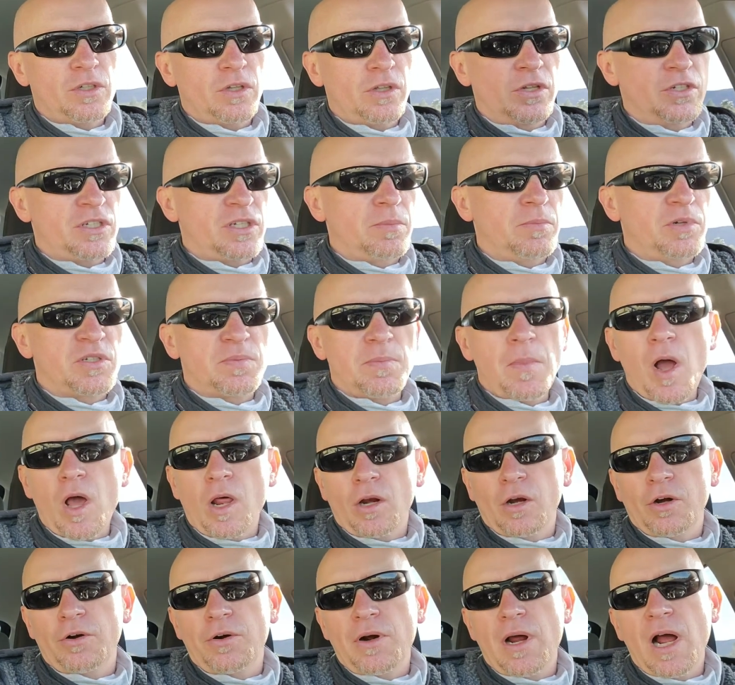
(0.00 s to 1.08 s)
So there's some
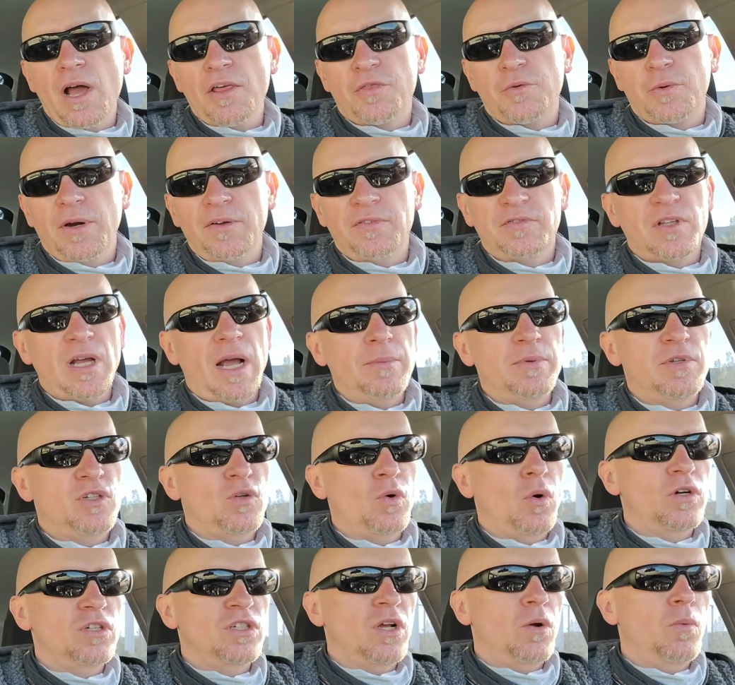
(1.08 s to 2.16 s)
smaller thrift type
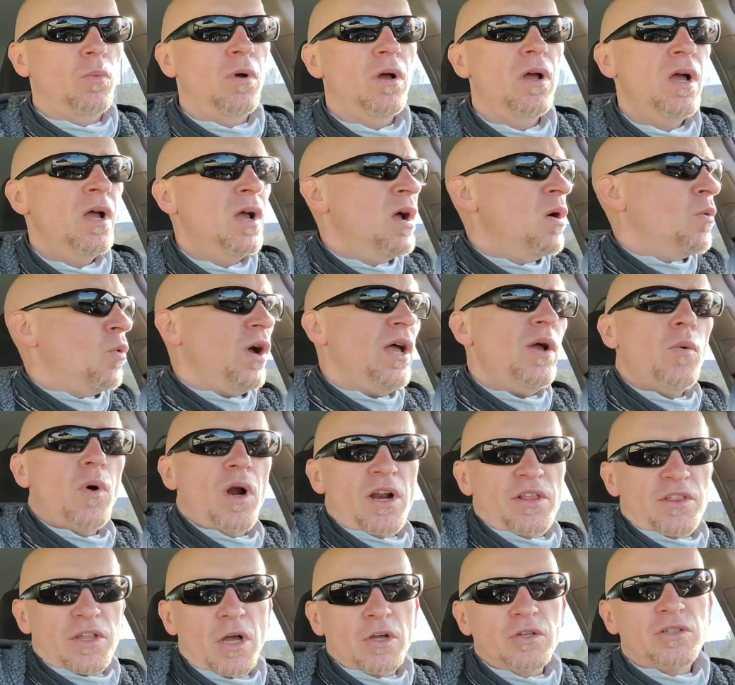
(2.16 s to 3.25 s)
stores. So we'll hit one
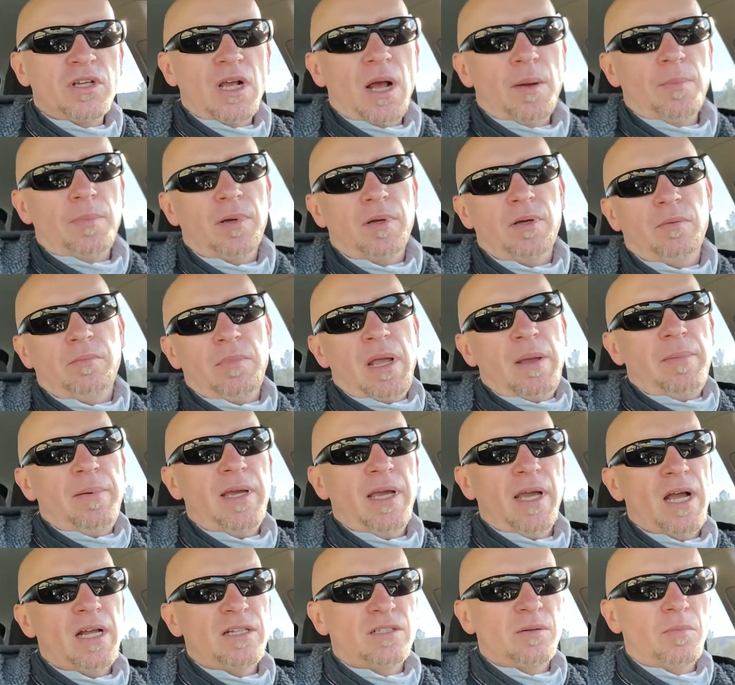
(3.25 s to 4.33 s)
of those up. Maybe
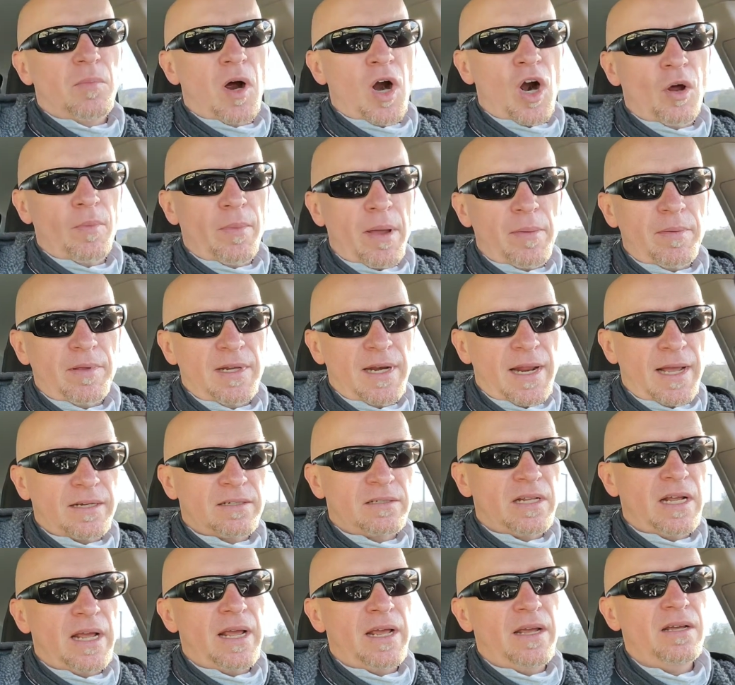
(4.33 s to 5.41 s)
tomorrow, maybe the next
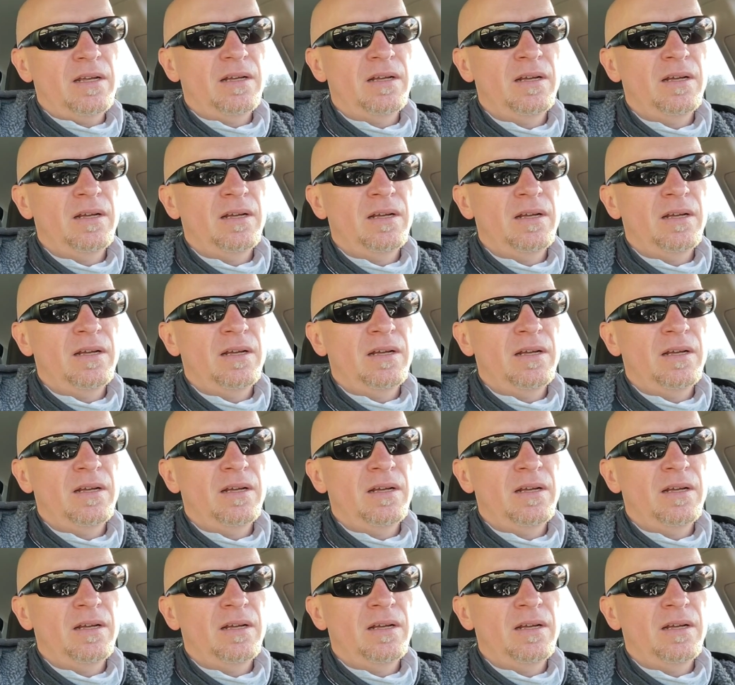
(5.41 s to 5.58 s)
day.